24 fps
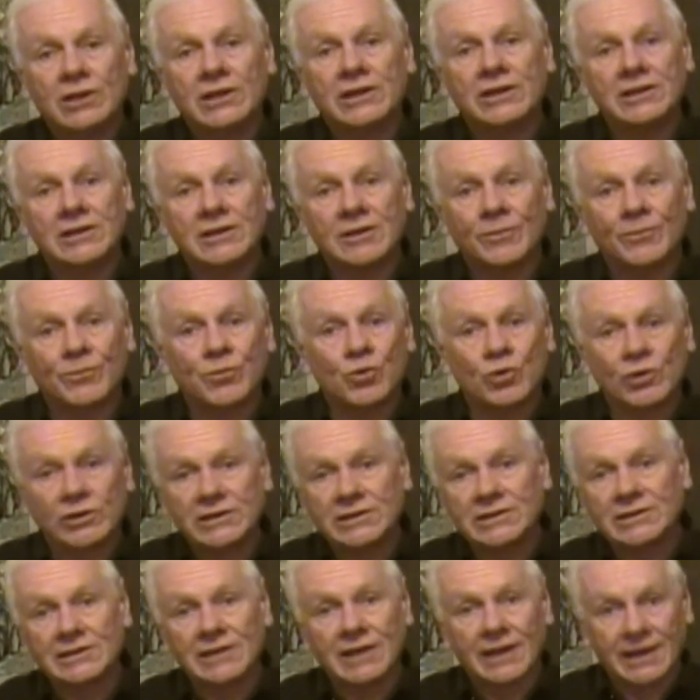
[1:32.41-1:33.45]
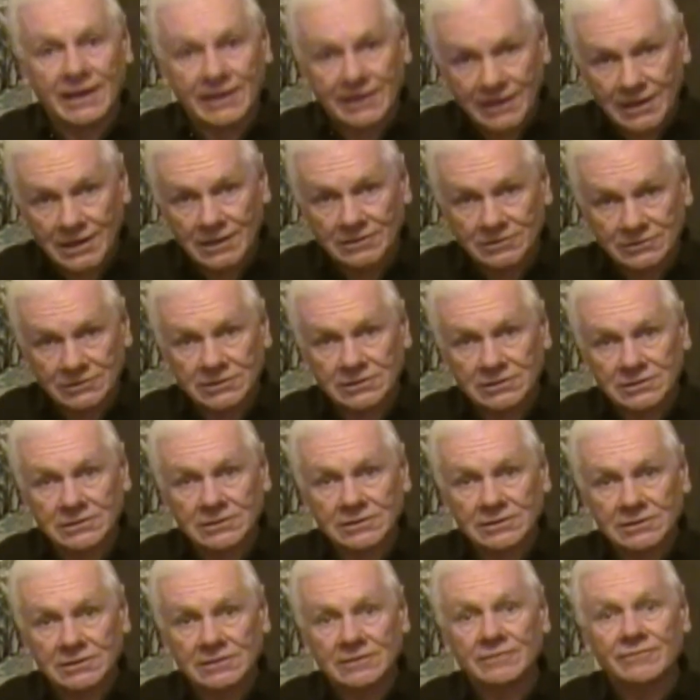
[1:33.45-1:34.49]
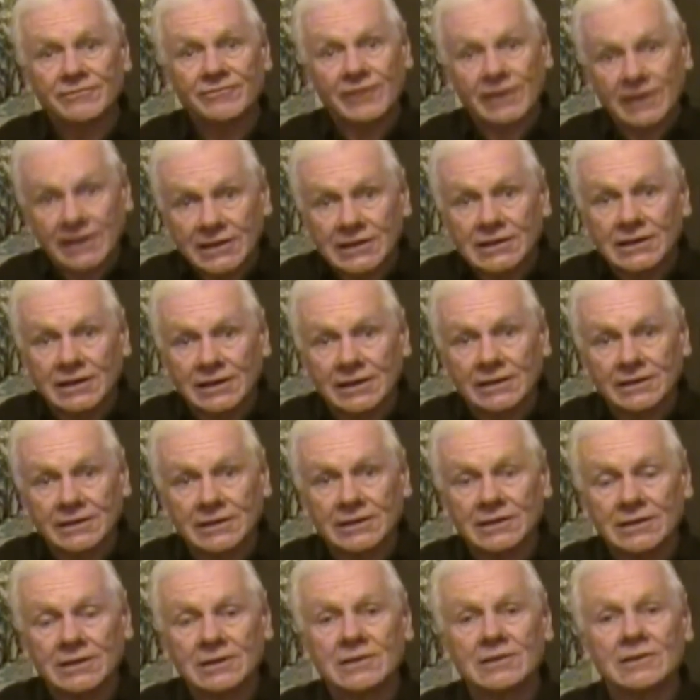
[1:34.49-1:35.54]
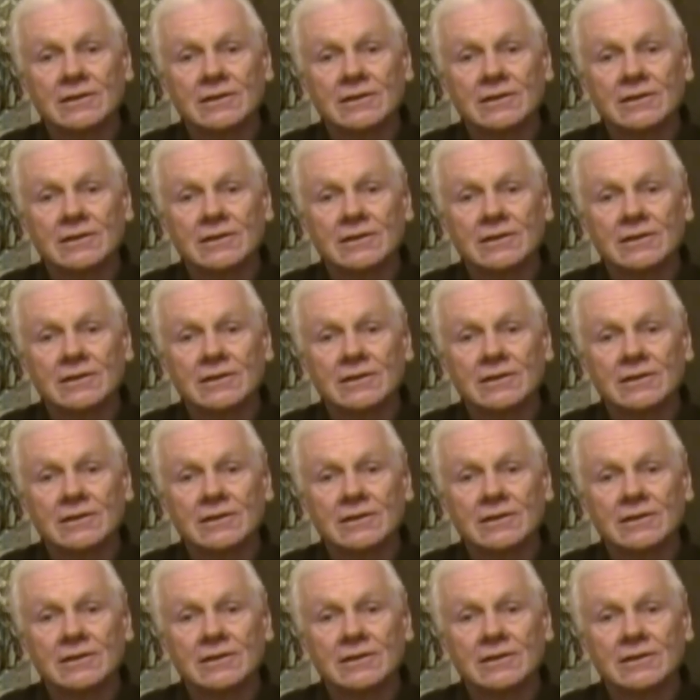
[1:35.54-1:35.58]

media pointing that out, finally,